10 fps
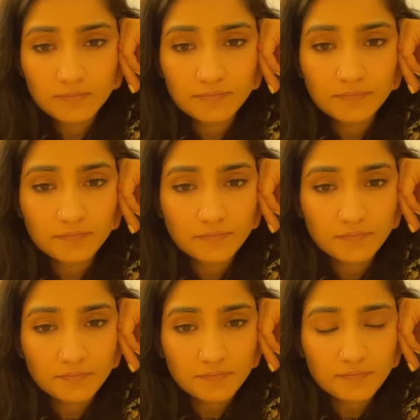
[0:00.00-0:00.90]

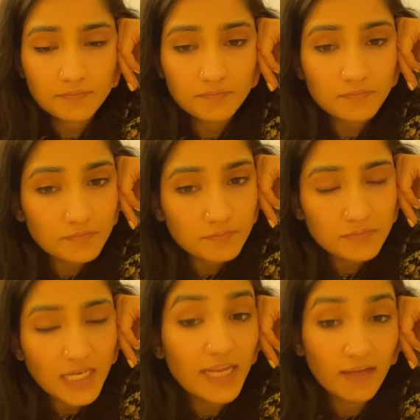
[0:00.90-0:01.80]

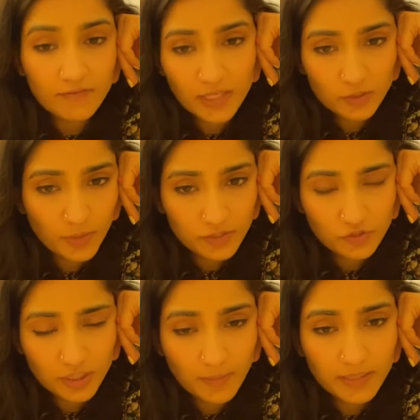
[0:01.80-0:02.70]
I love that
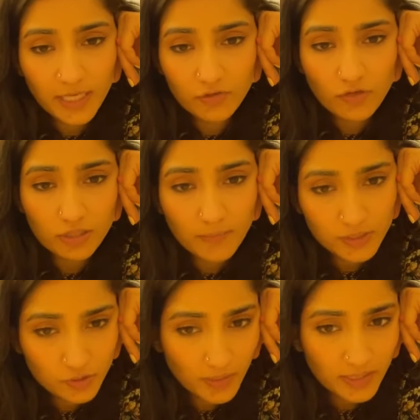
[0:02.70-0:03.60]
question about, can you talk
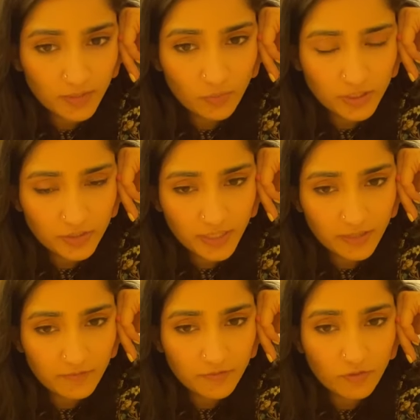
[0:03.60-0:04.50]
about Jwara and what do you
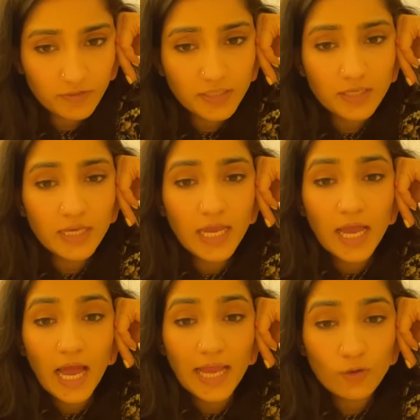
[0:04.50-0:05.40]
think of COVID?
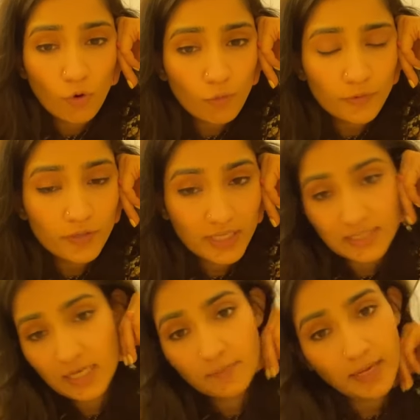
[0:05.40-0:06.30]
I hope you can
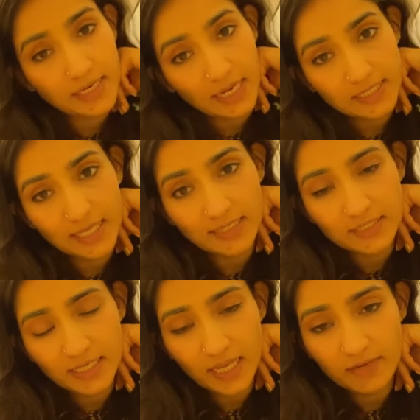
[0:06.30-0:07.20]
attend my next
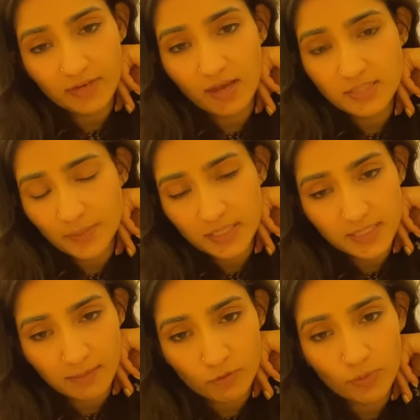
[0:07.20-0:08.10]
Saturday live and ask me the
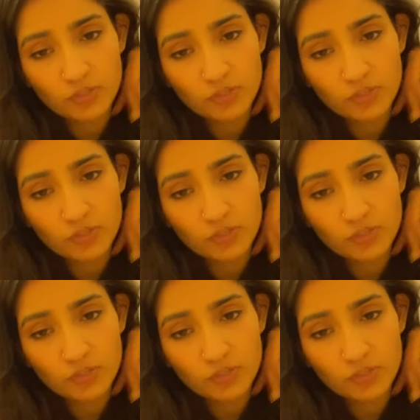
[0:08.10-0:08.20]
same